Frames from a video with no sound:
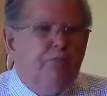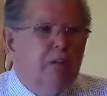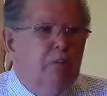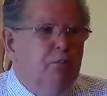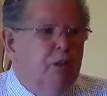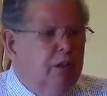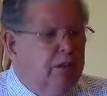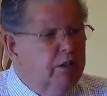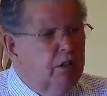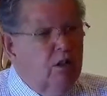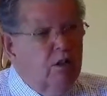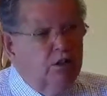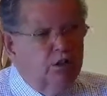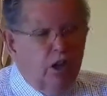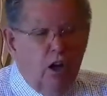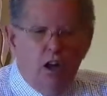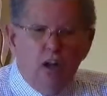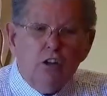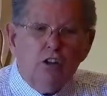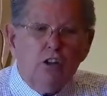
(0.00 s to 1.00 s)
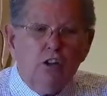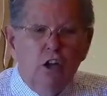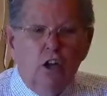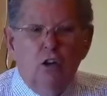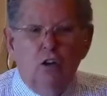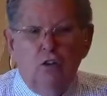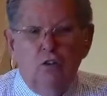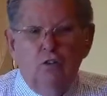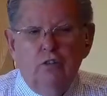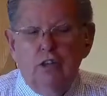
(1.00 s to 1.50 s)
But there's
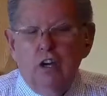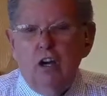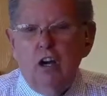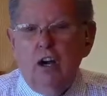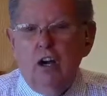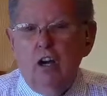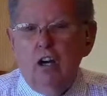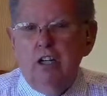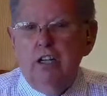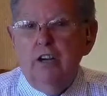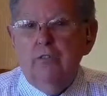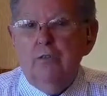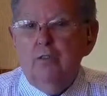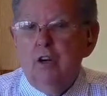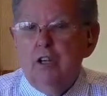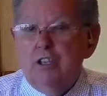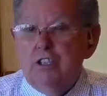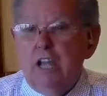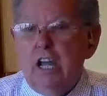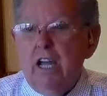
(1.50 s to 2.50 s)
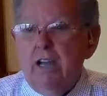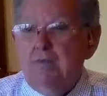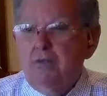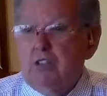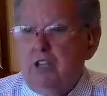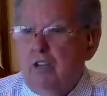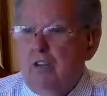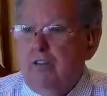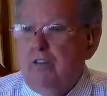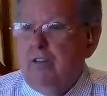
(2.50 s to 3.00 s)
also, there are different types
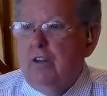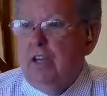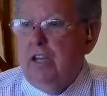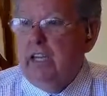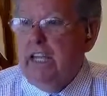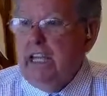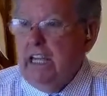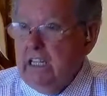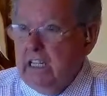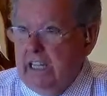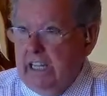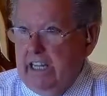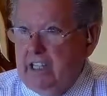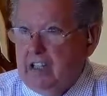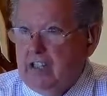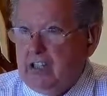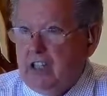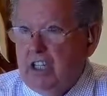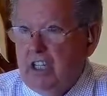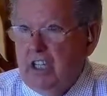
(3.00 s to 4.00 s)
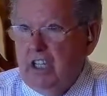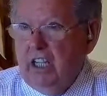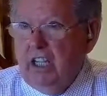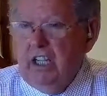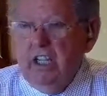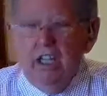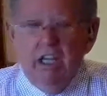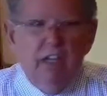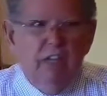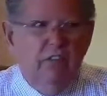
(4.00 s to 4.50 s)
of healings.
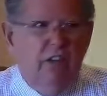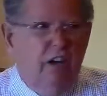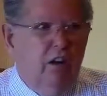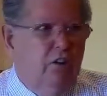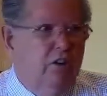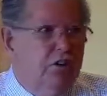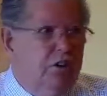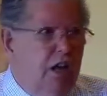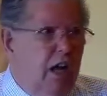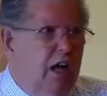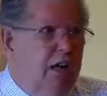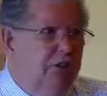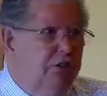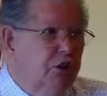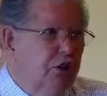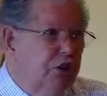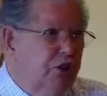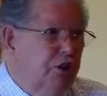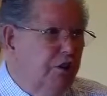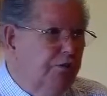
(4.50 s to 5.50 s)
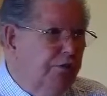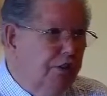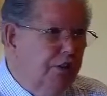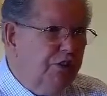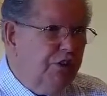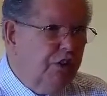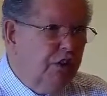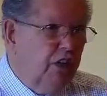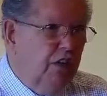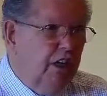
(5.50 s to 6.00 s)
There's not just the
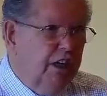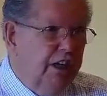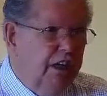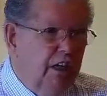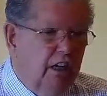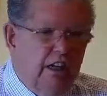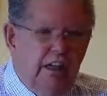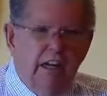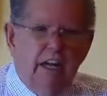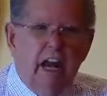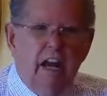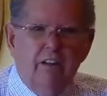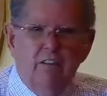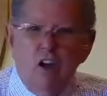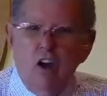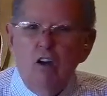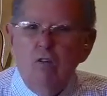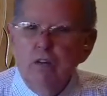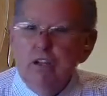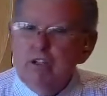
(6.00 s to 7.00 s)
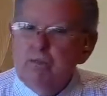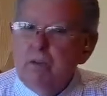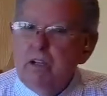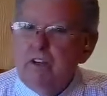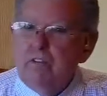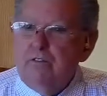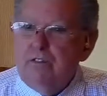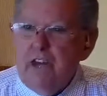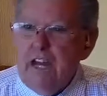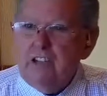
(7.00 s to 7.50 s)
physical healing. And I've always been
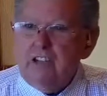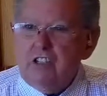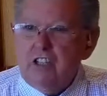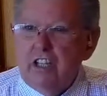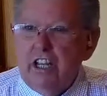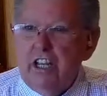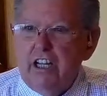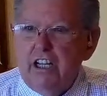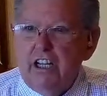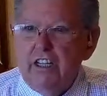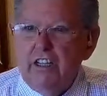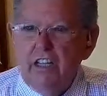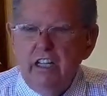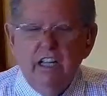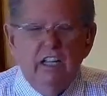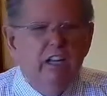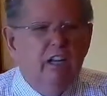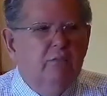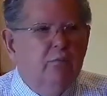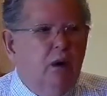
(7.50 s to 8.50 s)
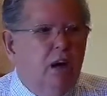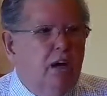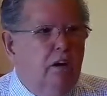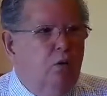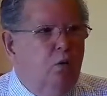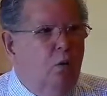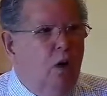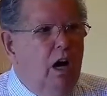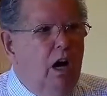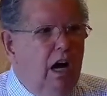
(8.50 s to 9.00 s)
fascinated by
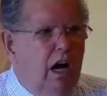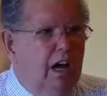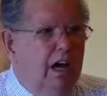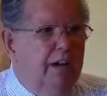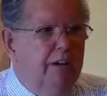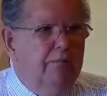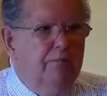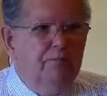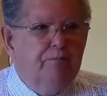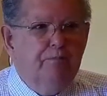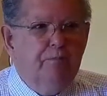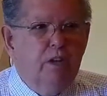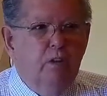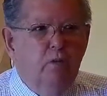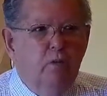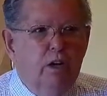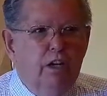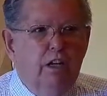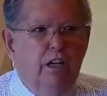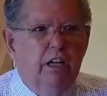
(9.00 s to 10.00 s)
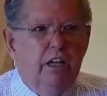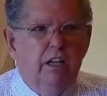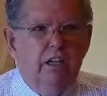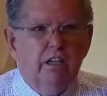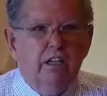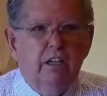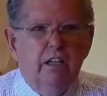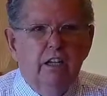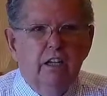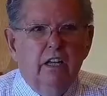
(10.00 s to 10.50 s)
why we
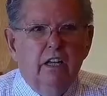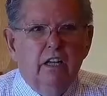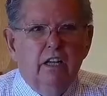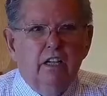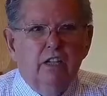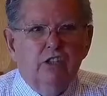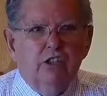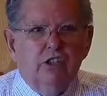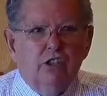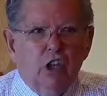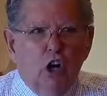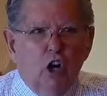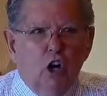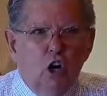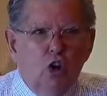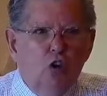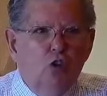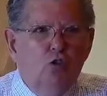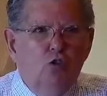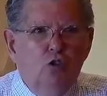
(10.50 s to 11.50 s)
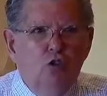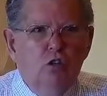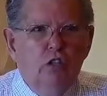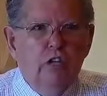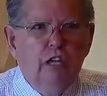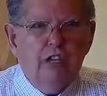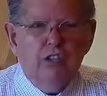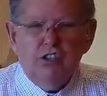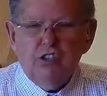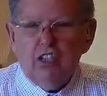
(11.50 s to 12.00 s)
get so
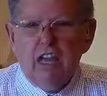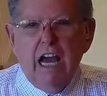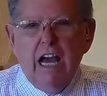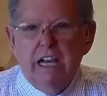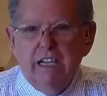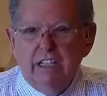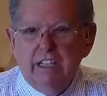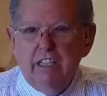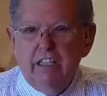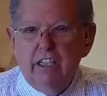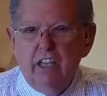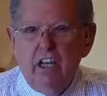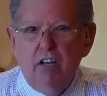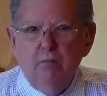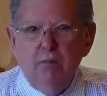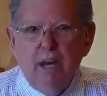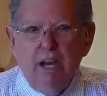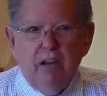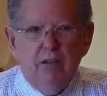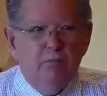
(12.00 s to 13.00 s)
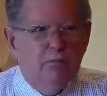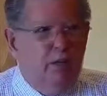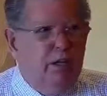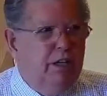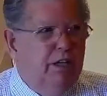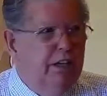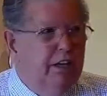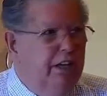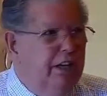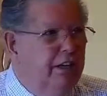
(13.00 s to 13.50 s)
excited about
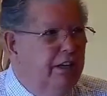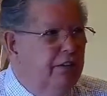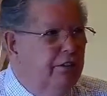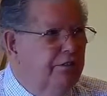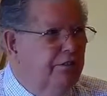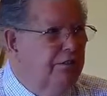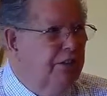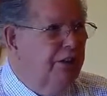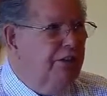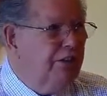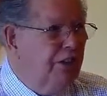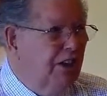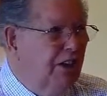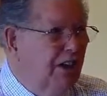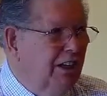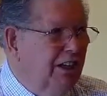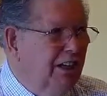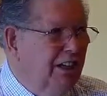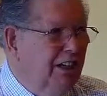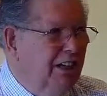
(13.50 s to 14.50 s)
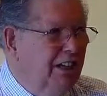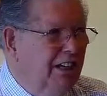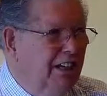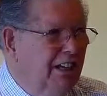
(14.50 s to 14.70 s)
being healed physically,